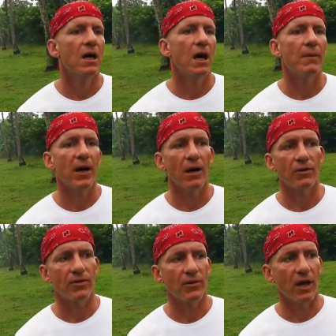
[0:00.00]

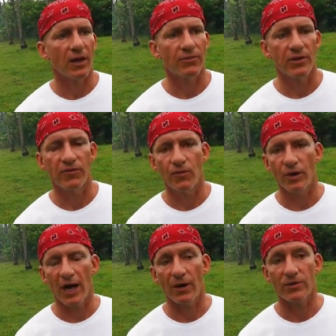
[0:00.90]
about uh, three to
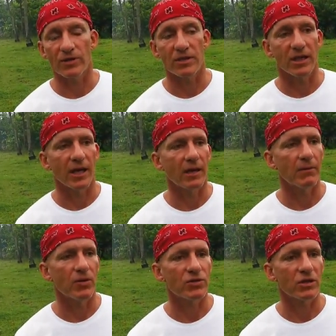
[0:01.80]
four hours a day.
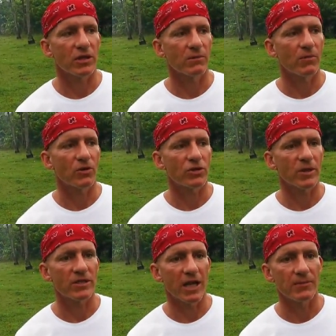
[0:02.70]
Mostly, most of
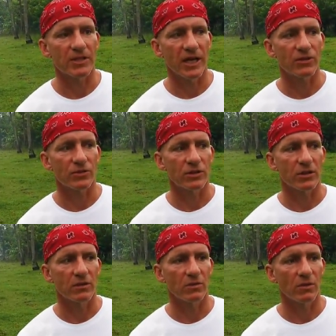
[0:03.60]
my time is actually
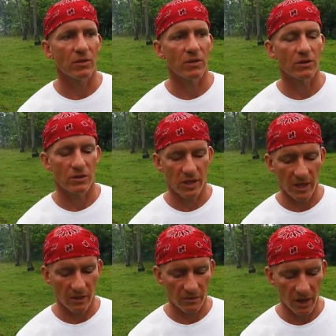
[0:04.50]

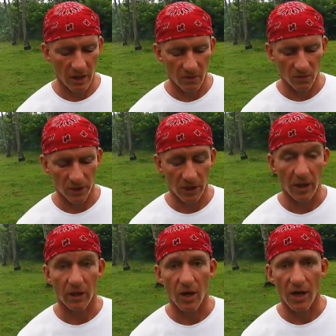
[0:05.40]
done uh, working
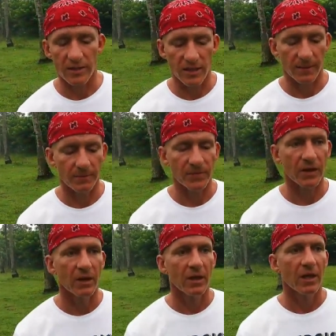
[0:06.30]
on content.
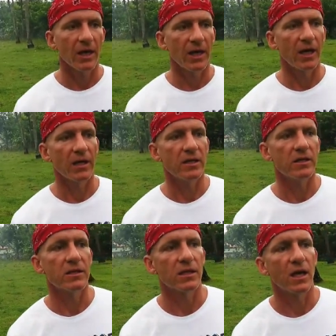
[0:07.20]

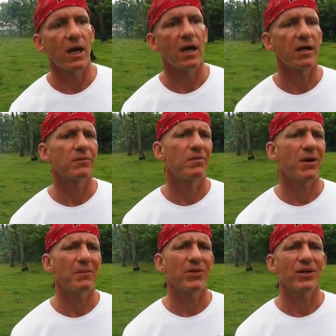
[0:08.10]
And I,
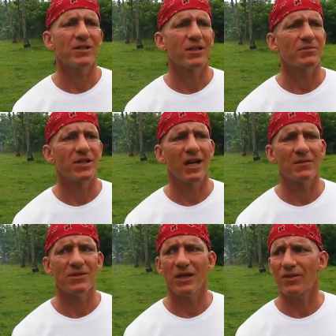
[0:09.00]
I put in
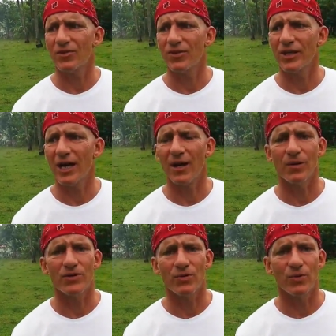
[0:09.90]
sometimes like 30
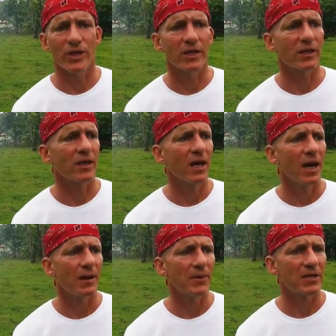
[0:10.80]
hours a week
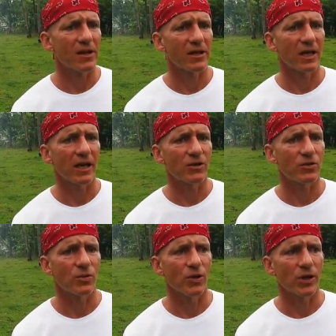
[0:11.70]
I basically get
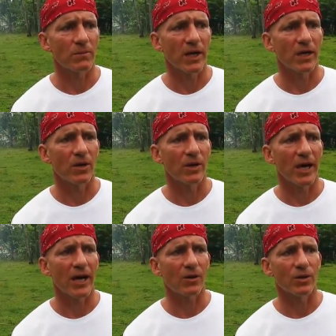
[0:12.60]
to work my own
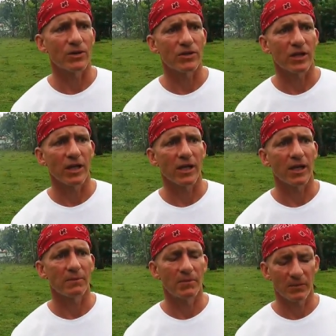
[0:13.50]
hours and
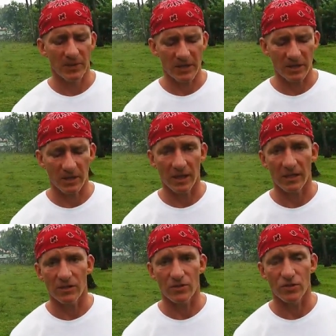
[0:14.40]
I basically
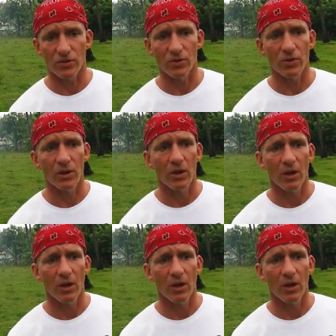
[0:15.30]
get to do